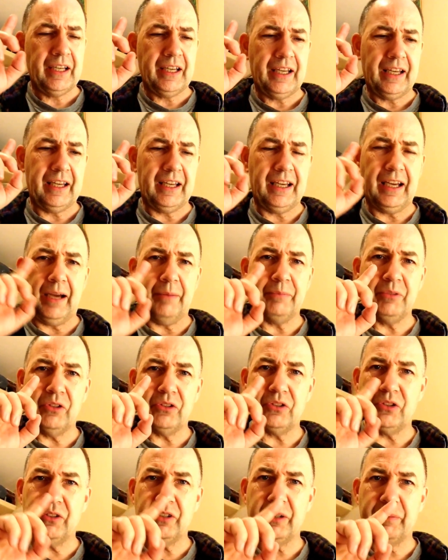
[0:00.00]
I'm not
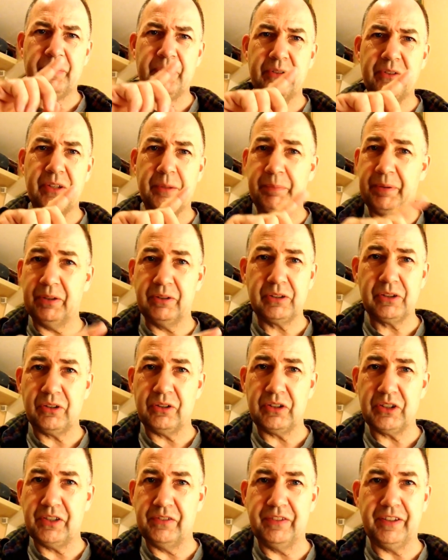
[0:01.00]
talking about the build
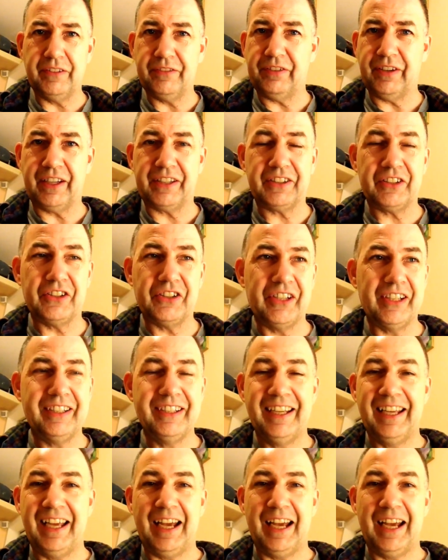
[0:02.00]
cost of it factored in.